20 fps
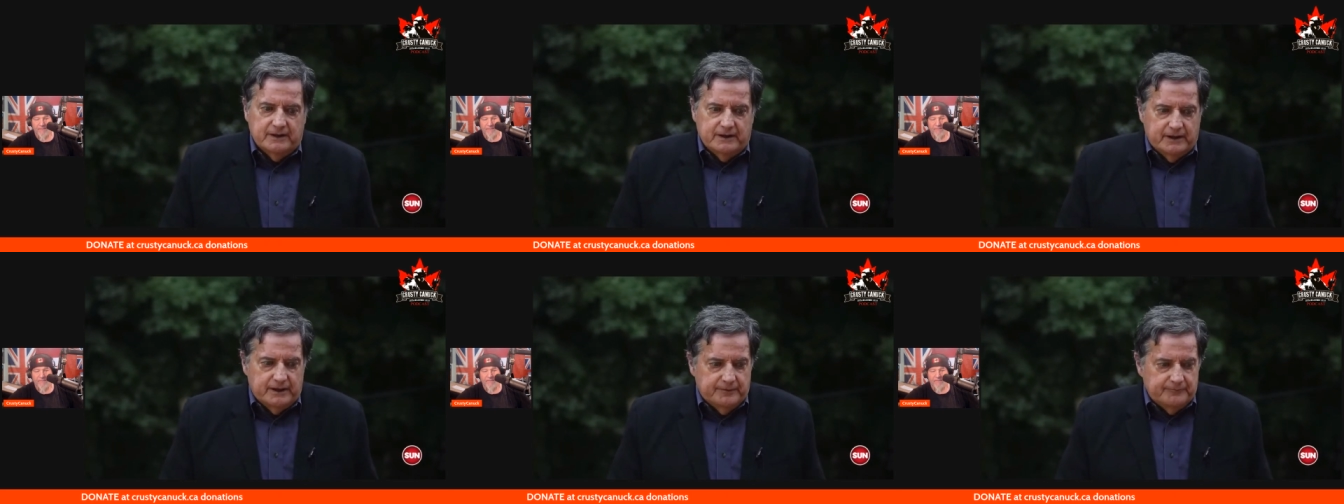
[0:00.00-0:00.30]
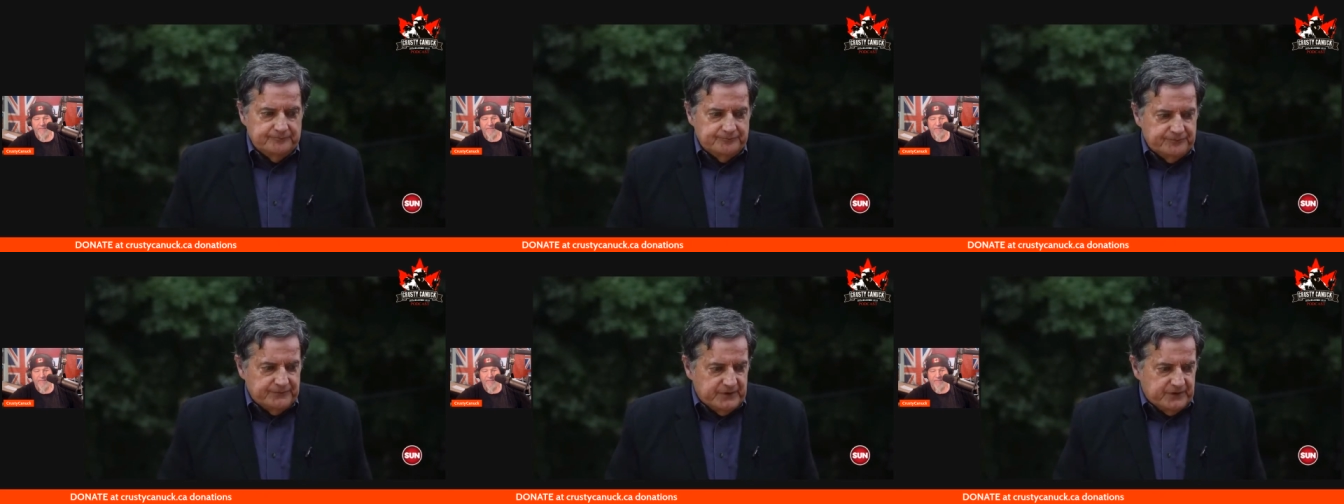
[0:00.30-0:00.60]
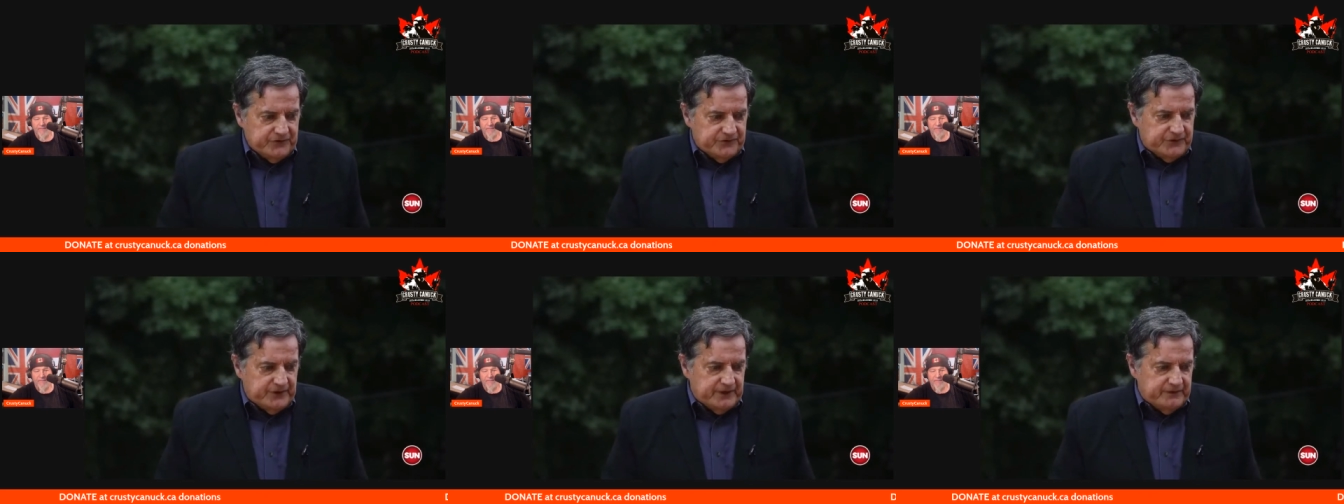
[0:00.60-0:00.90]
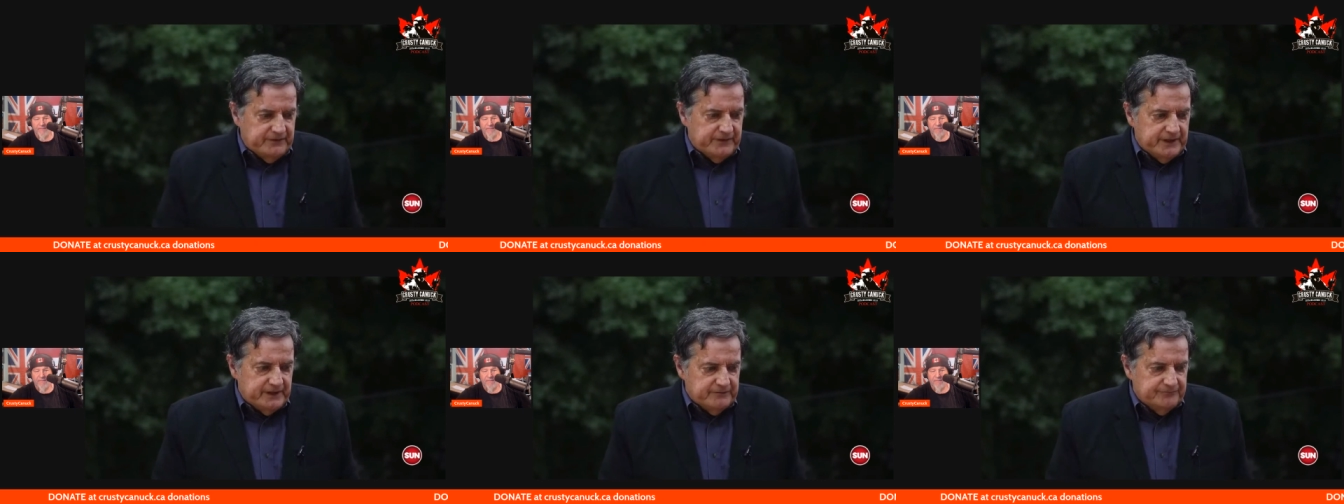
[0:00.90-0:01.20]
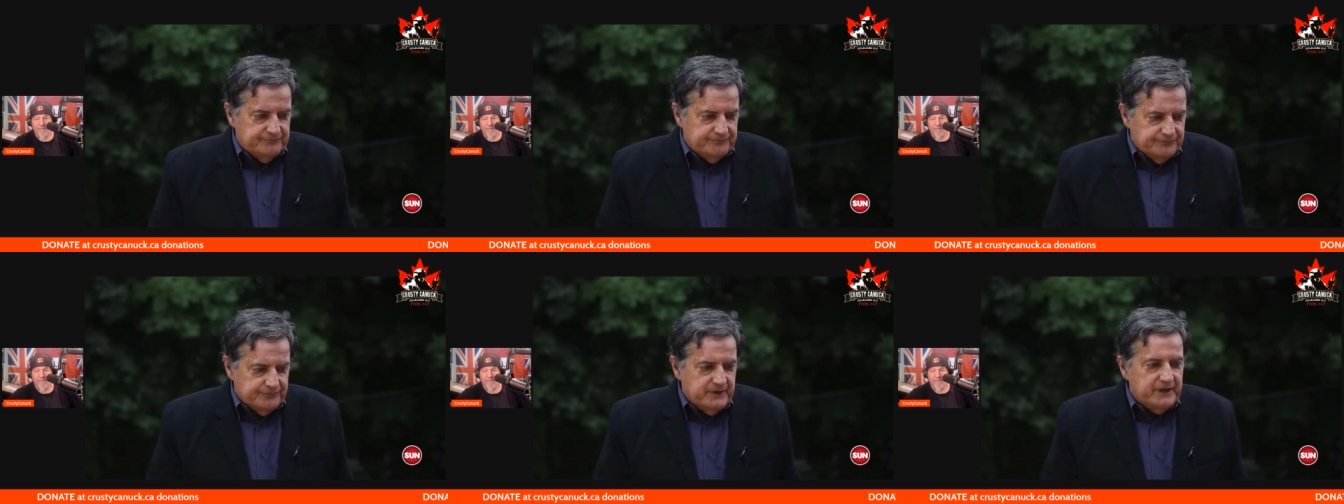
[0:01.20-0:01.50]
um, said that
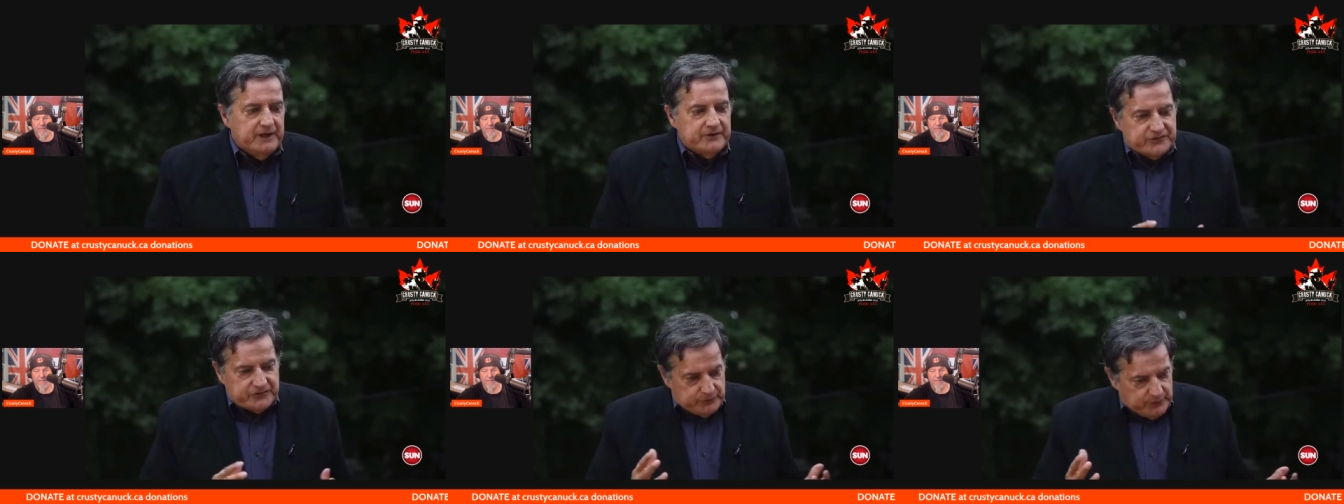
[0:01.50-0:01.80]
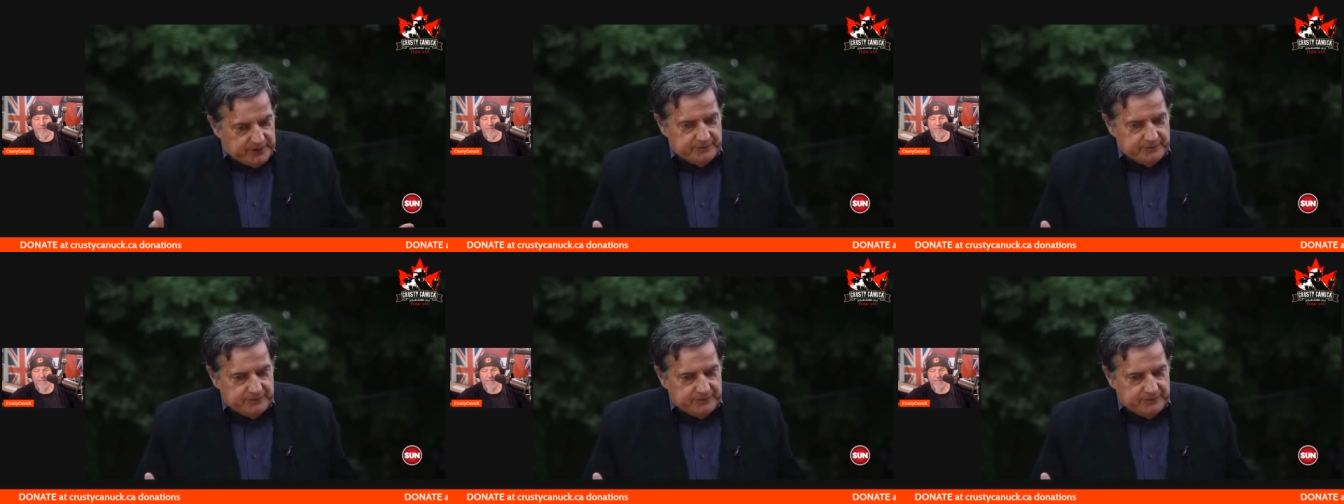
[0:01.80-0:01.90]
yes,